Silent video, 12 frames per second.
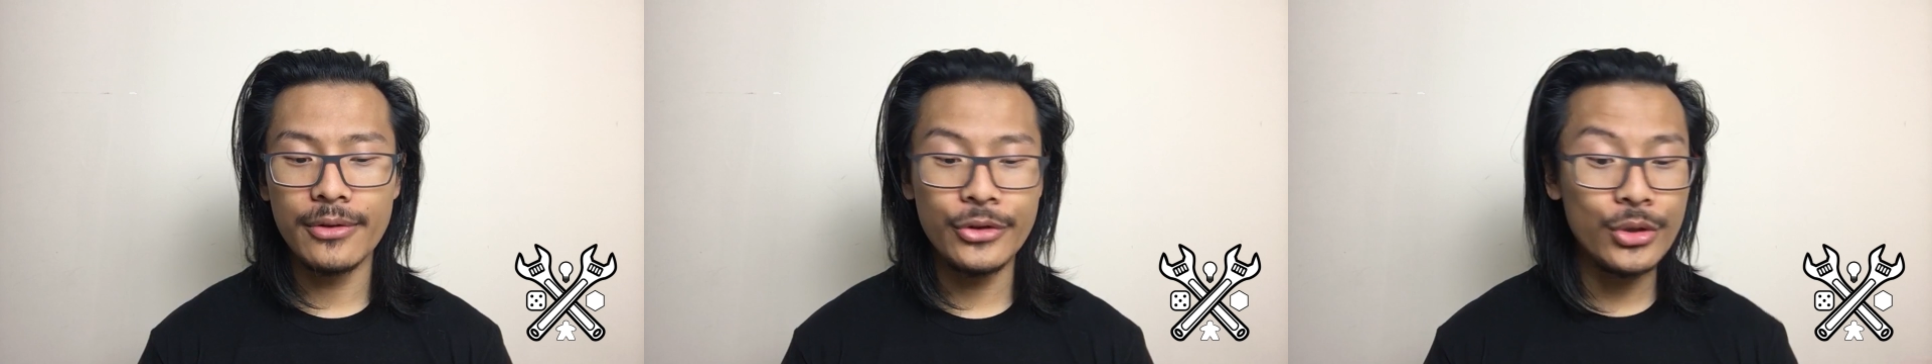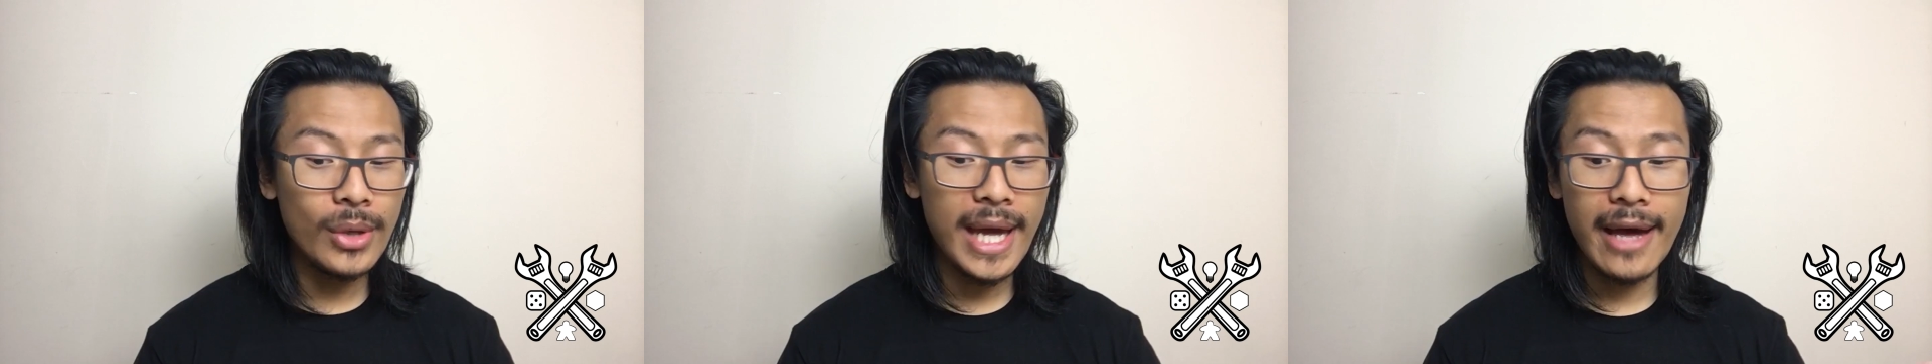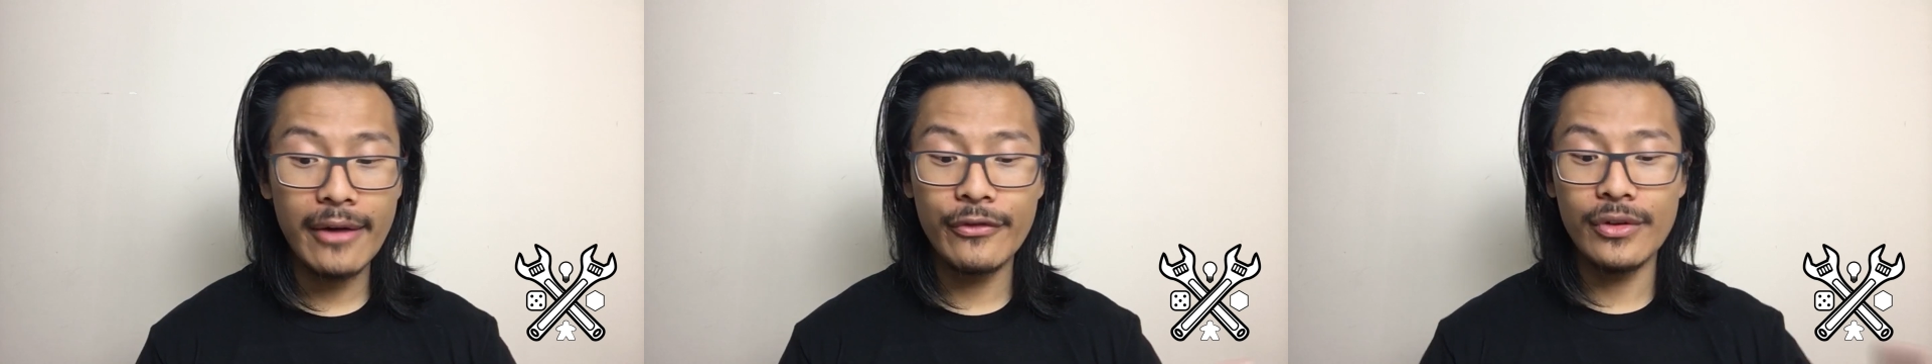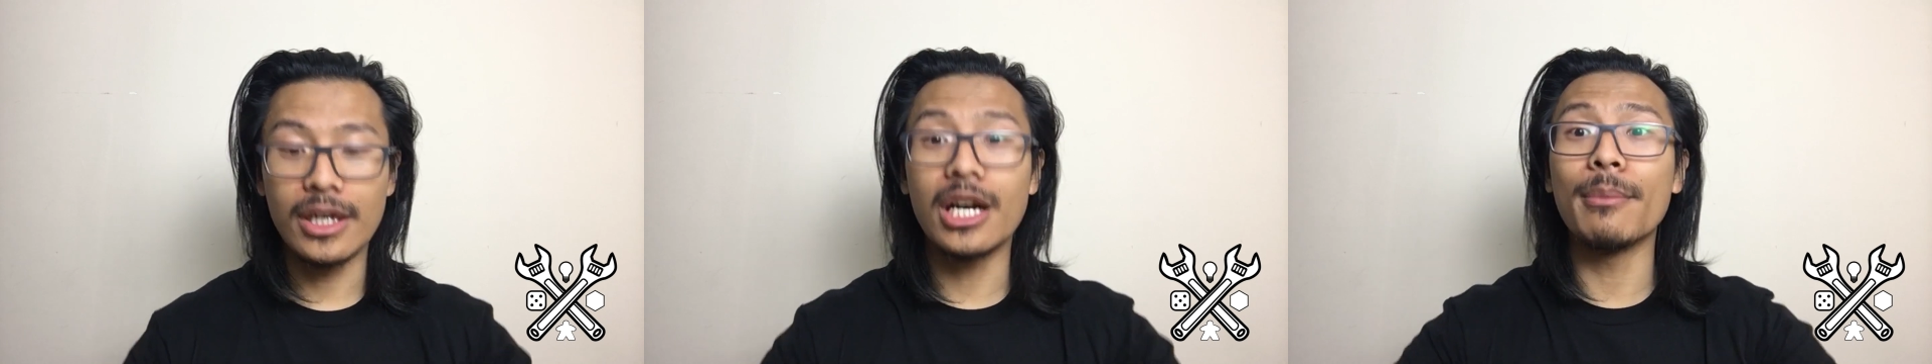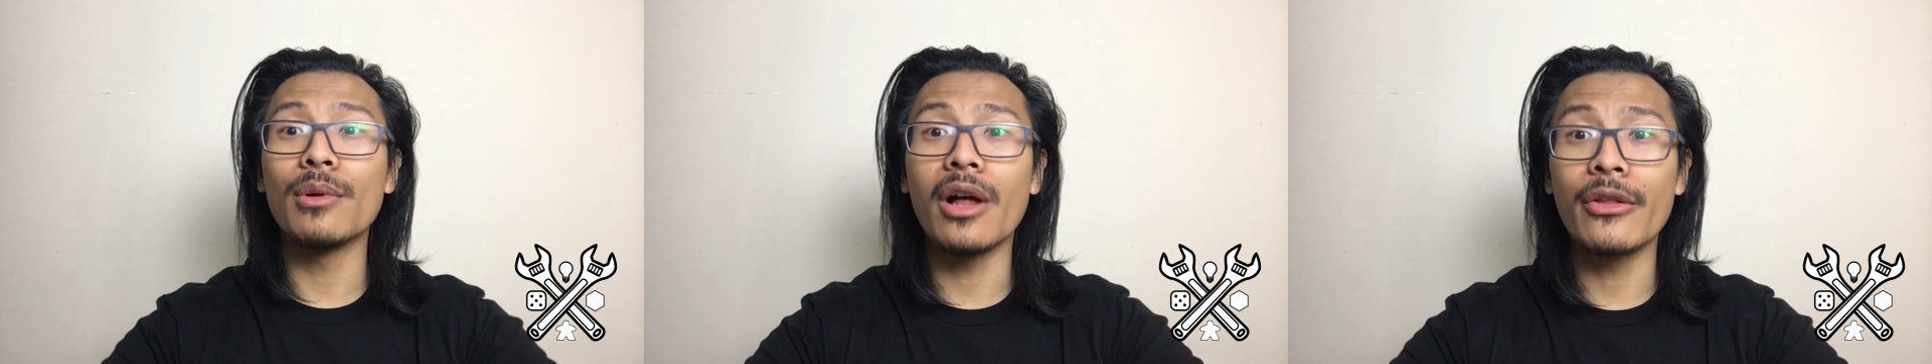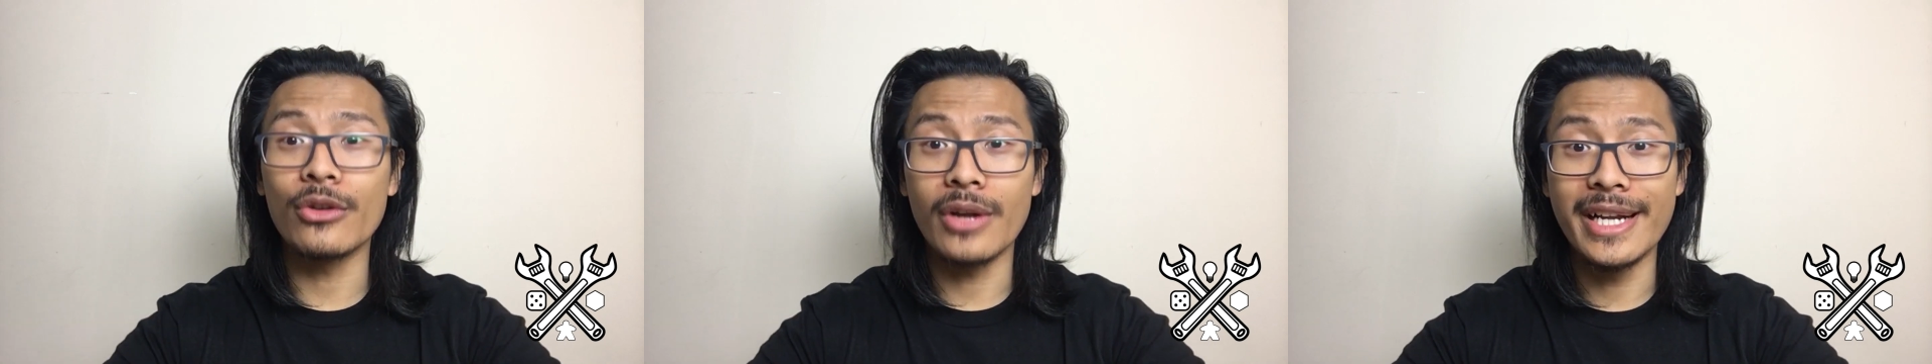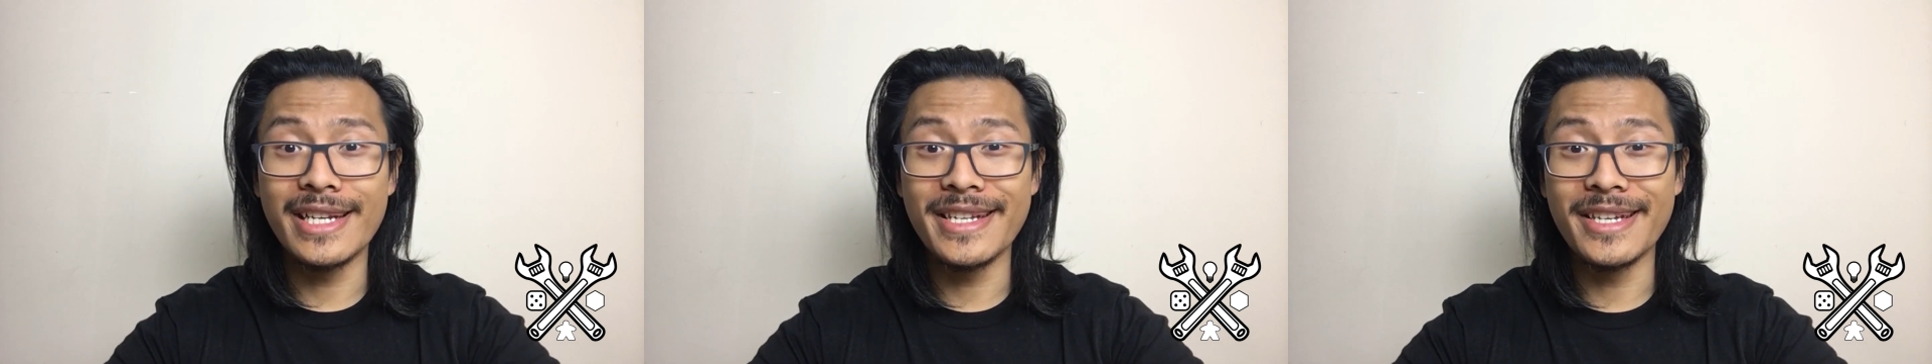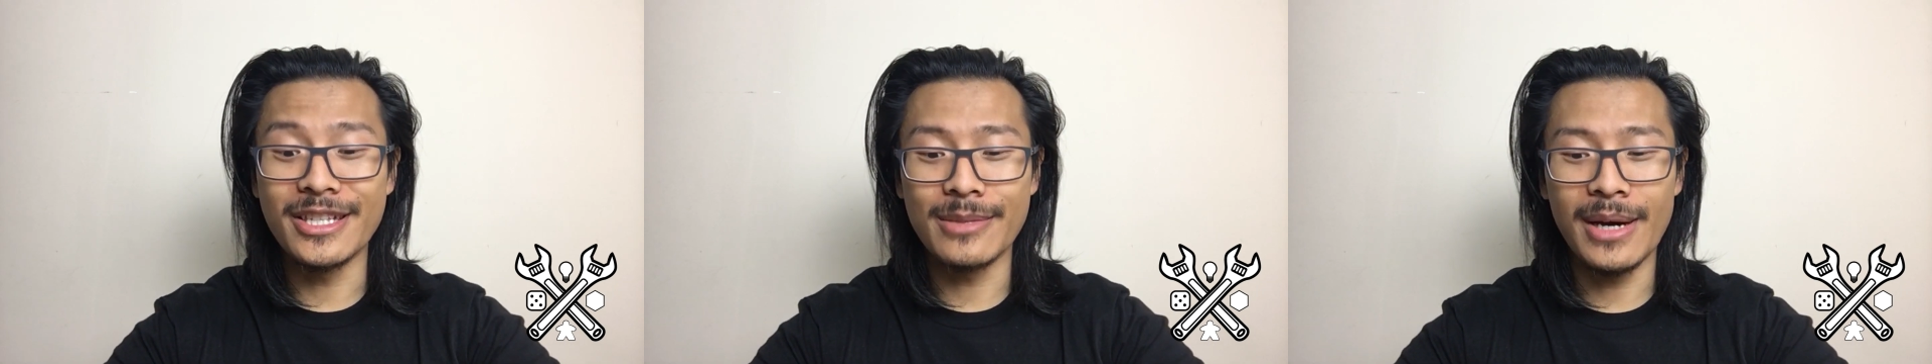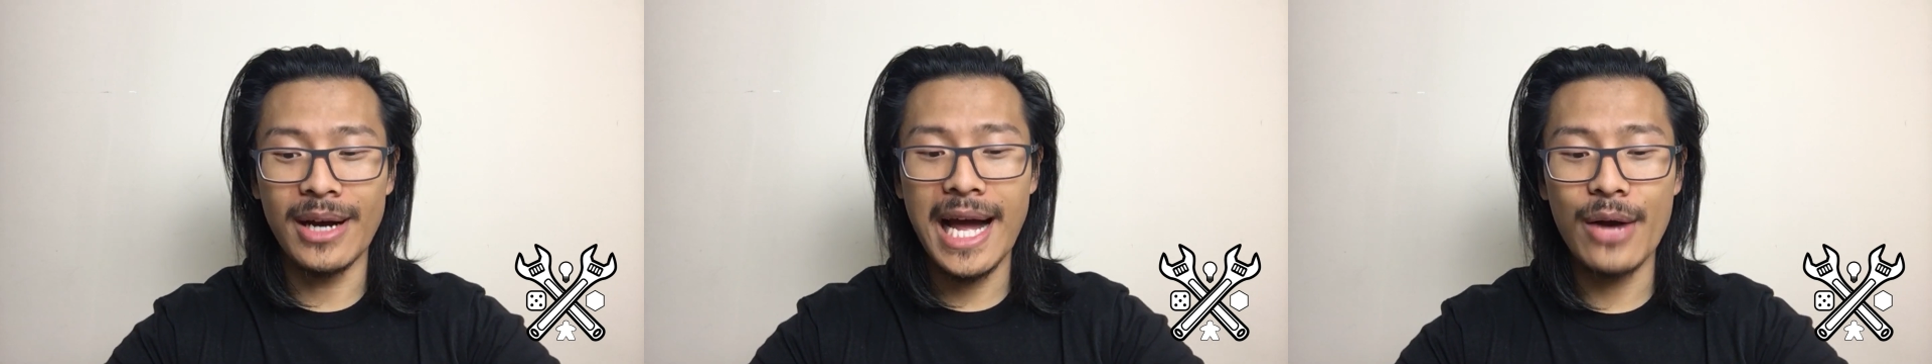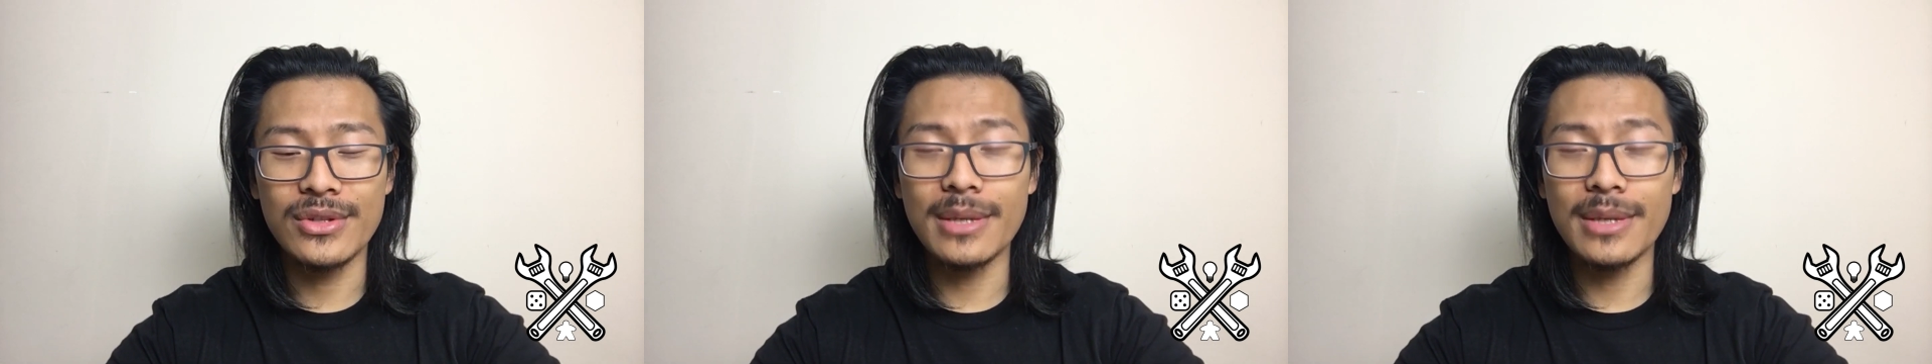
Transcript: have a couple other ideas about how some